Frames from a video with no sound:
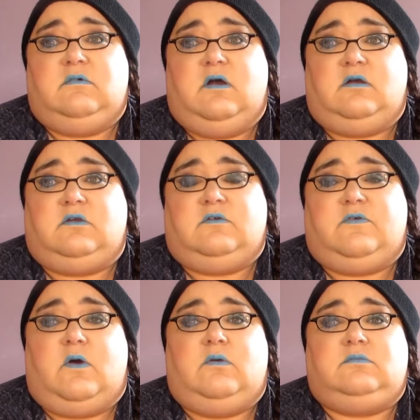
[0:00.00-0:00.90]
on your
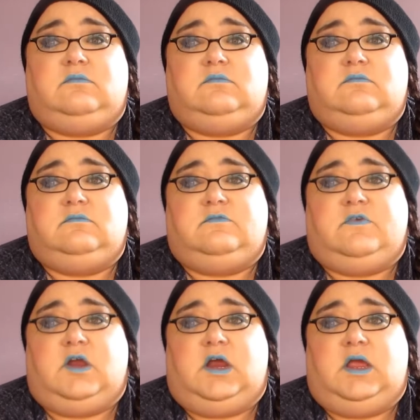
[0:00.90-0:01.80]
phone
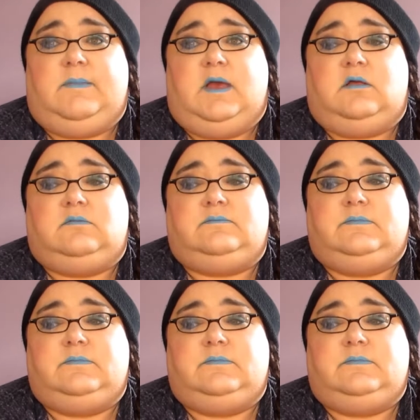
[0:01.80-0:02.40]
for your email.